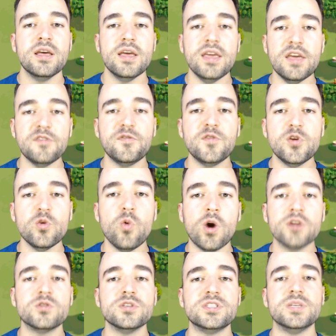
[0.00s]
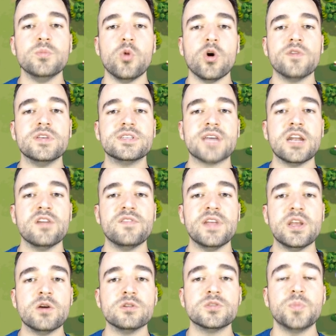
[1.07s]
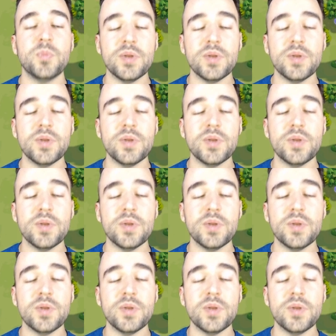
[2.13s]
if you want to see more of these kind of videos,